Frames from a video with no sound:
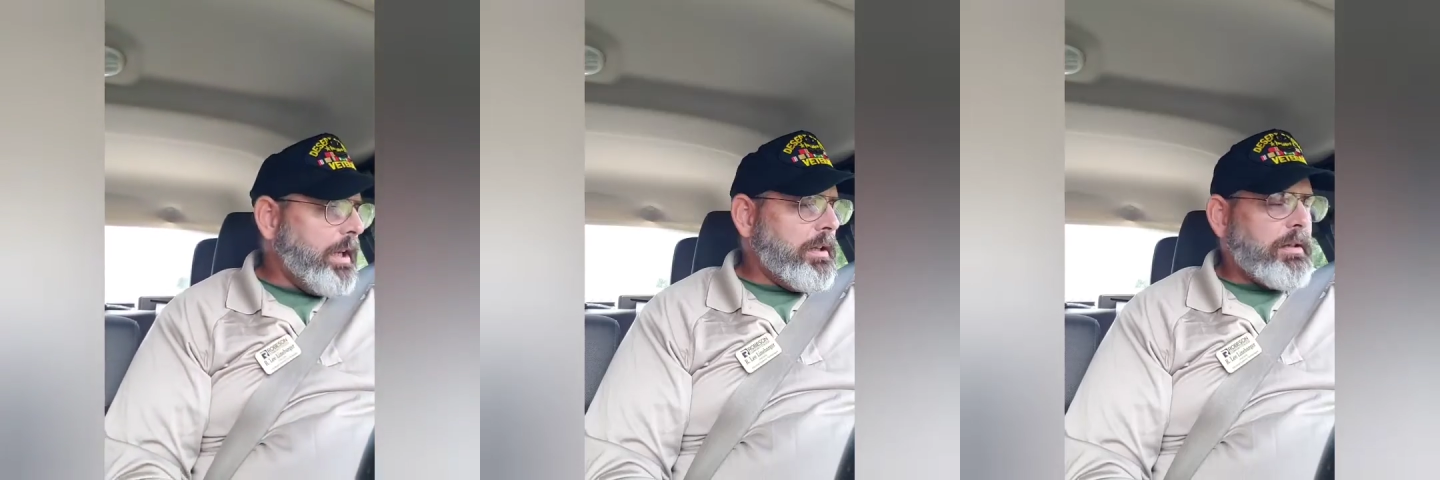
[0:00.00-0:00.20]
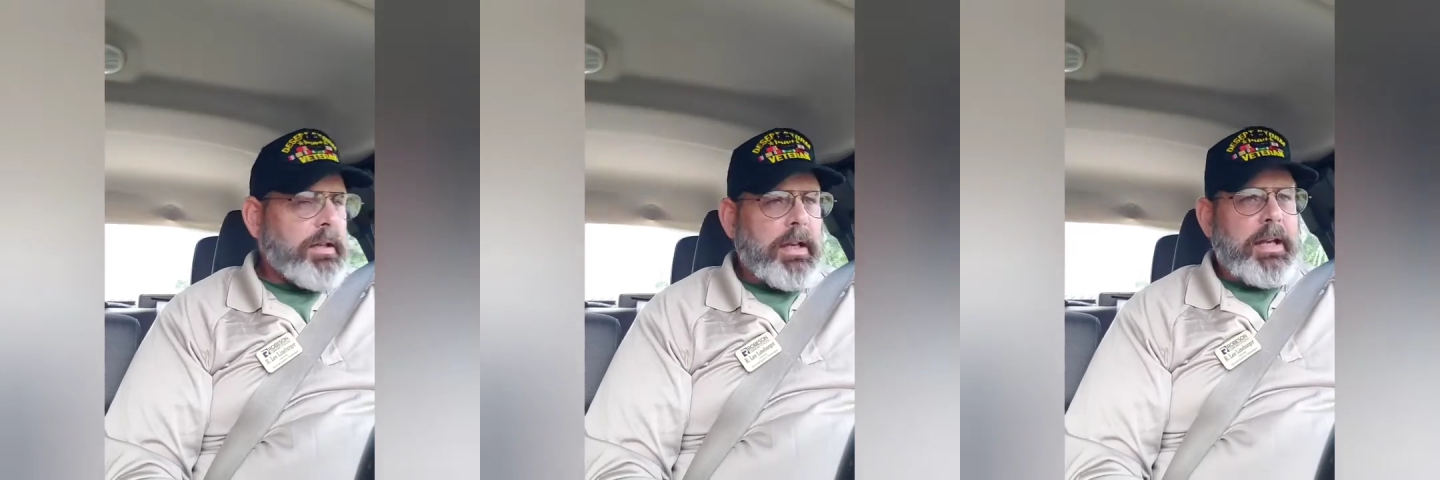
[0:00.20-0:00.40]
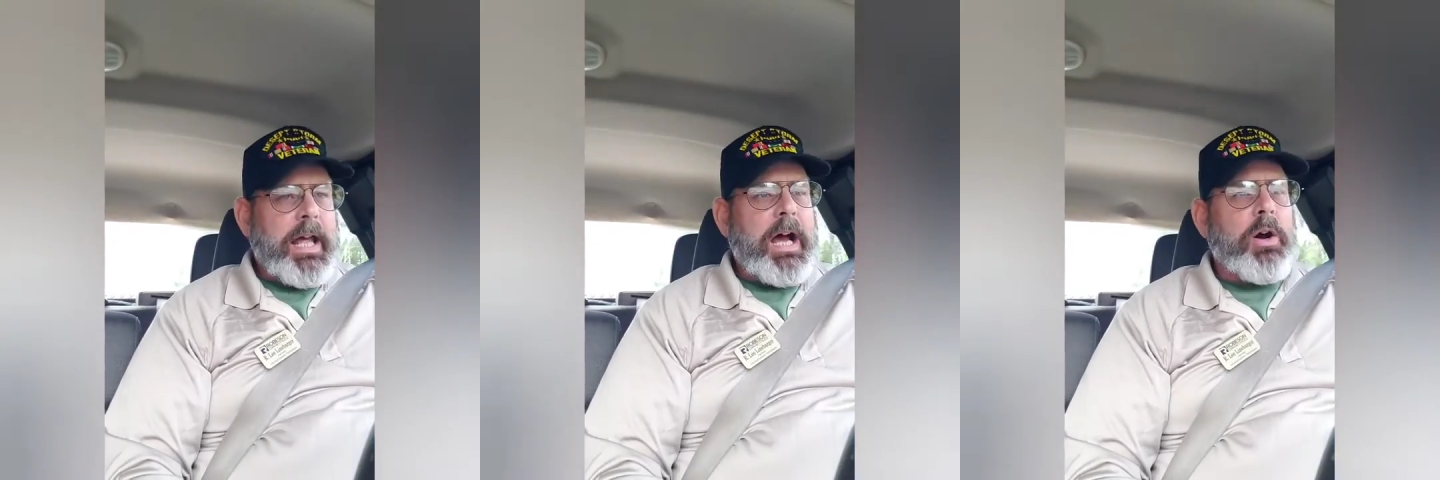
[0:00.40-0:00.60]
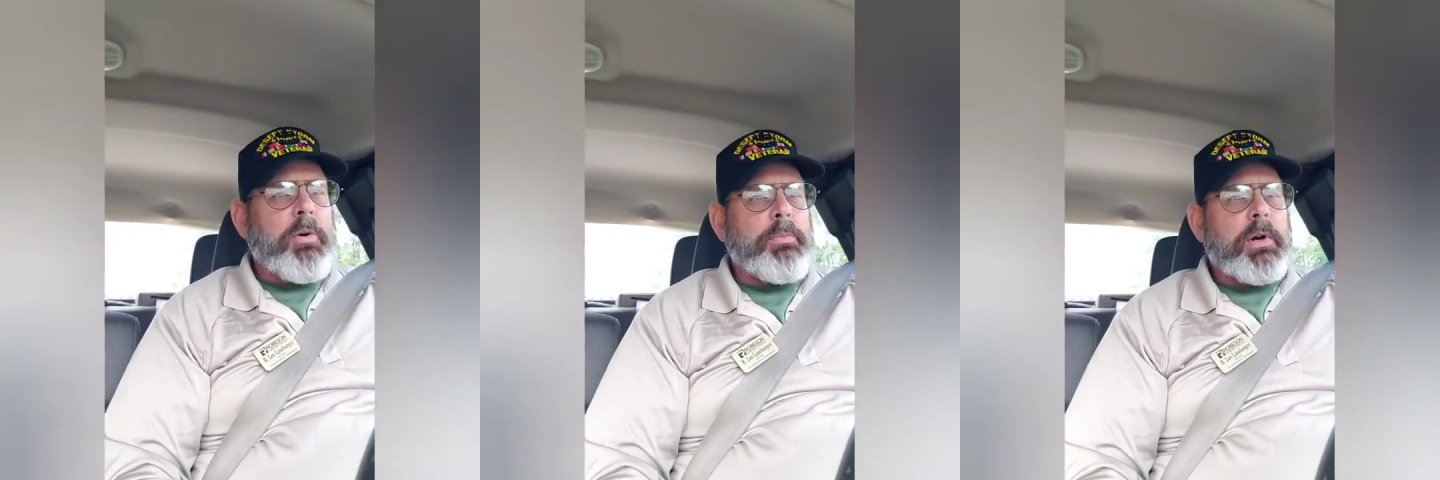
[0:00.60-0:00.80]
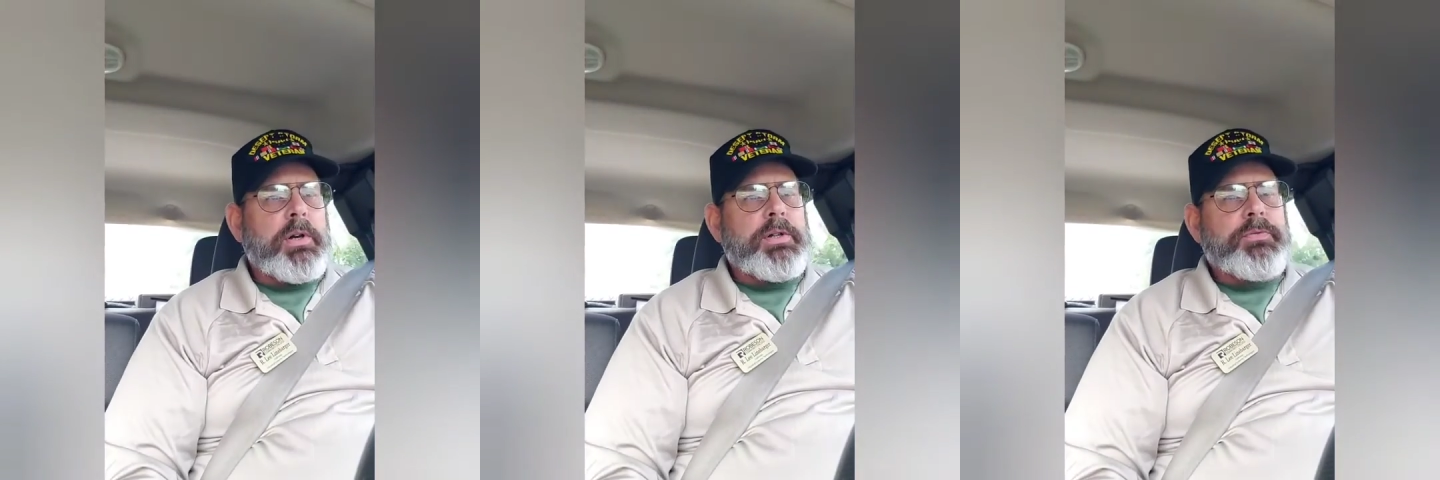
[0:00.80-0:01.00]
and
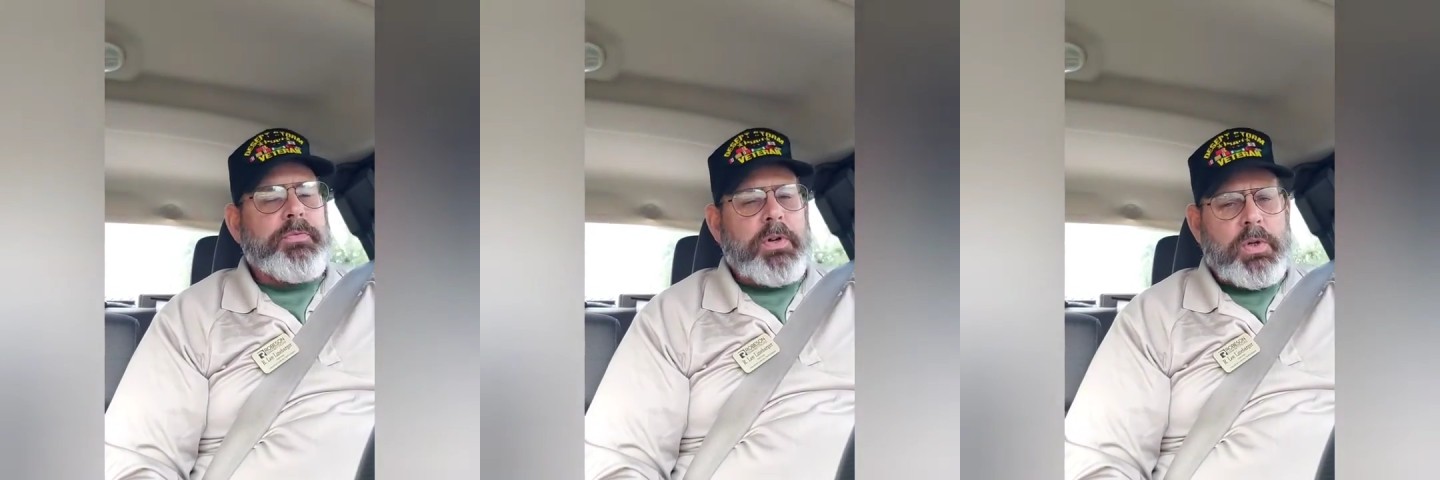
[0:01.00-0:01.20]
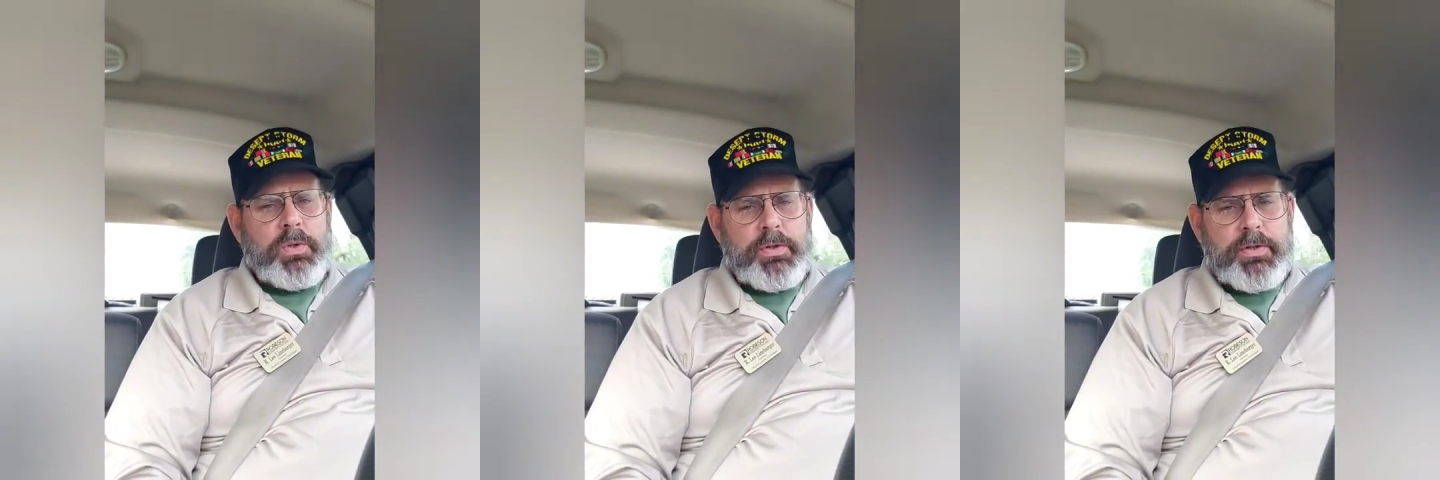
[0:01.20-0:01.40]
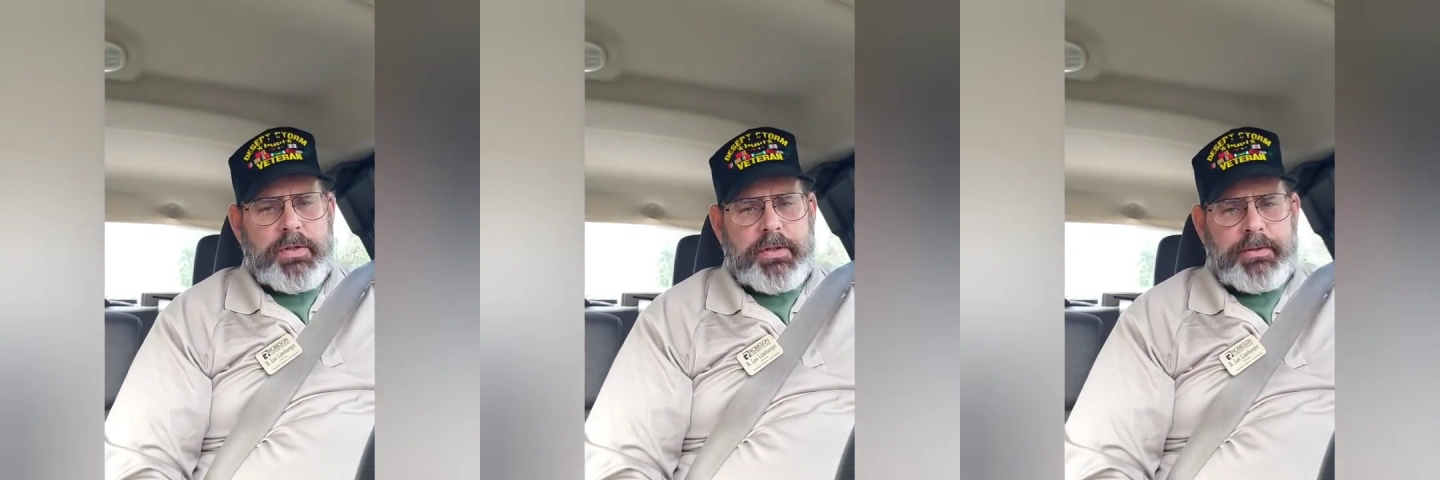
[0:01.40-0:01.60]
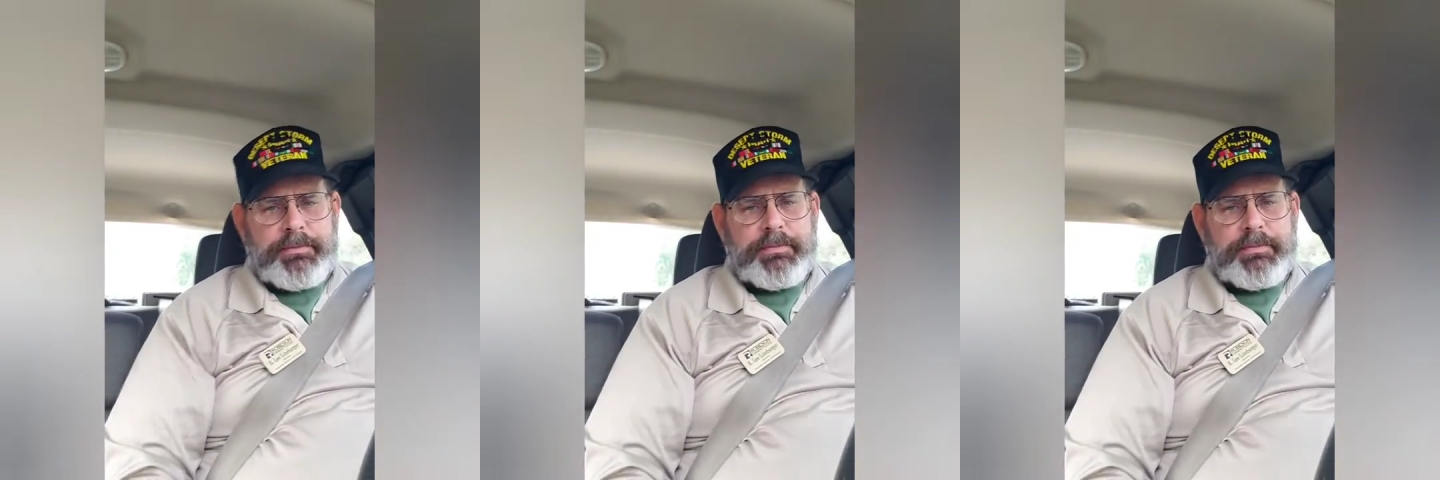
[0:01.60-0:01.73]
outburst, folks.